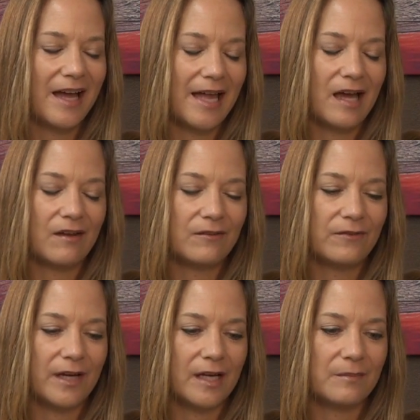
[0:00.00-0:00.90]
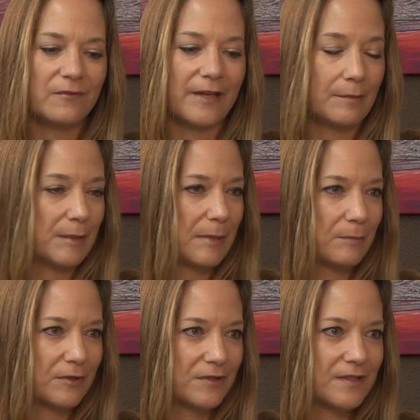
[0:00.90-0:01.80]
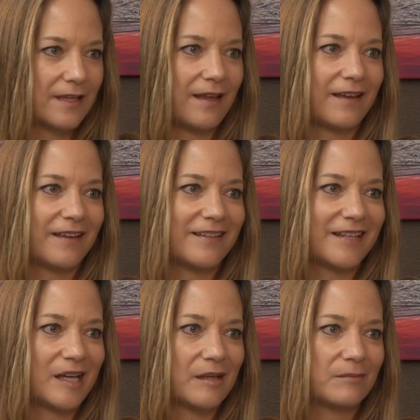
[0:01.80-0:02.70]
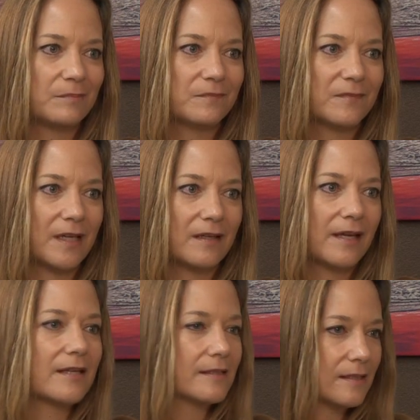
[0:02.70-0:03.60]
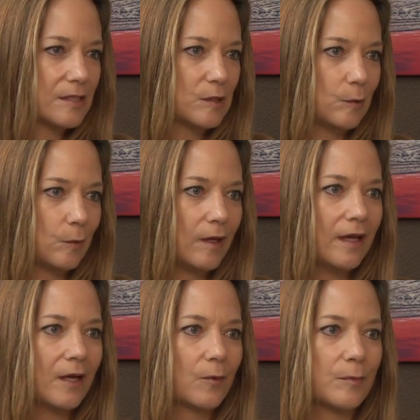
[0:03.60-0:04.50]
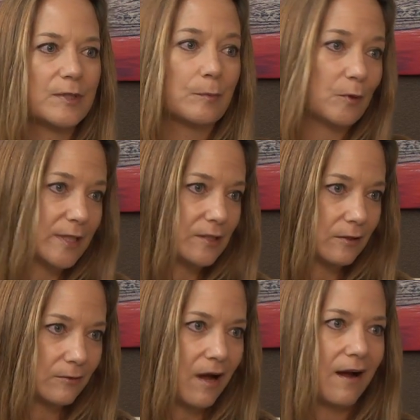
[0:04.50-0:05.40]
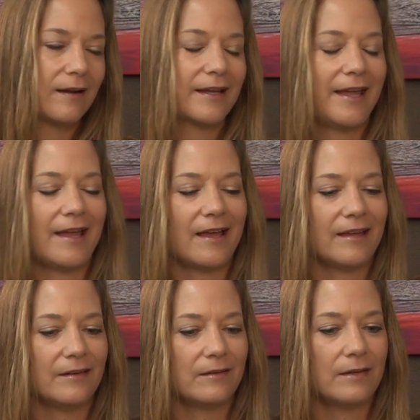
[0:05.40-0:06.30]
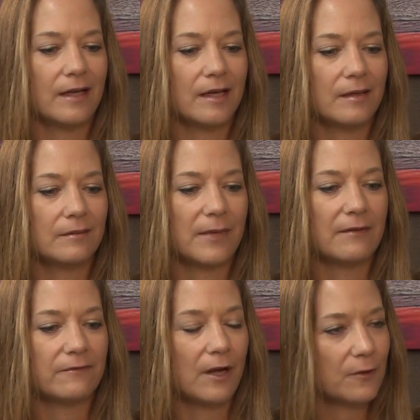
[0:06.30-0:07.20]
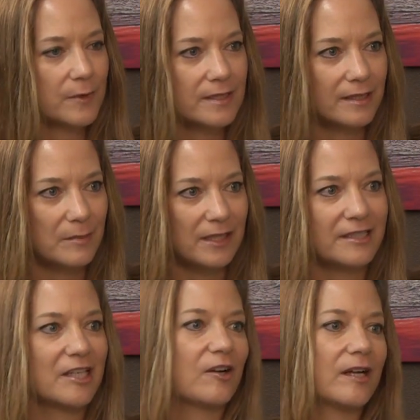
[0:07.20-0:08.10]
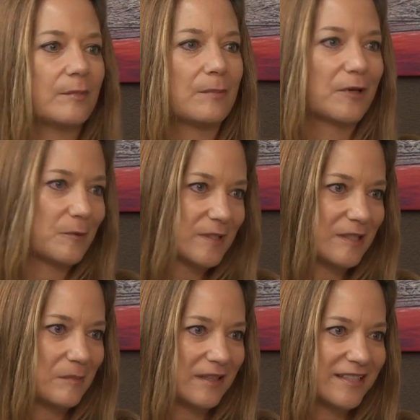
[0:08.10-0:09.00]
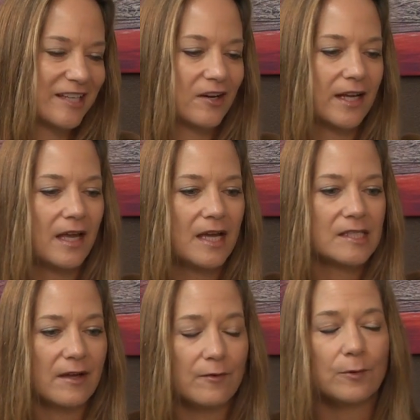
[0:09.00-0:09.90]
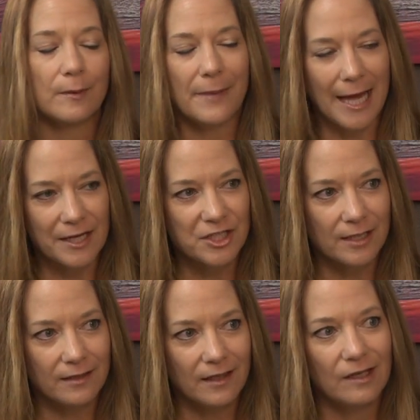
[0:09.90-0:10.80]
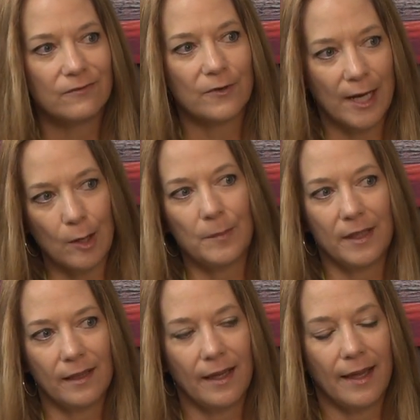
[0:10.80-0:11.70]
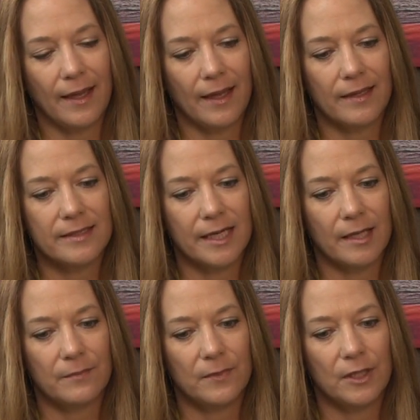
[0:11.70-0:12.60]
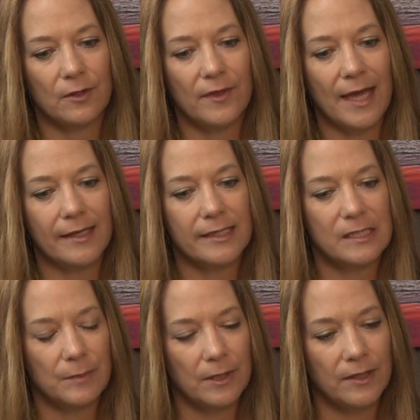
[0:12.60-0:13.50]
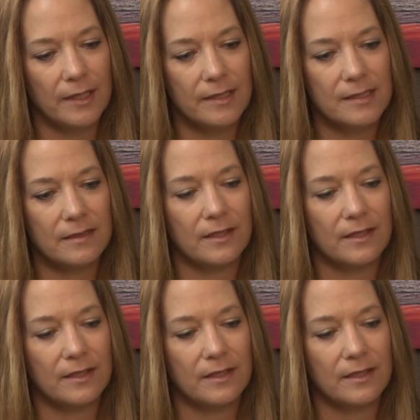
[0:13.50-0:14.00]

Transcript: I have family members and cousins who were deployed to Iraq, and my father was in the military, my brother was in the military. So I have a real passion for helping, and you know, that experience,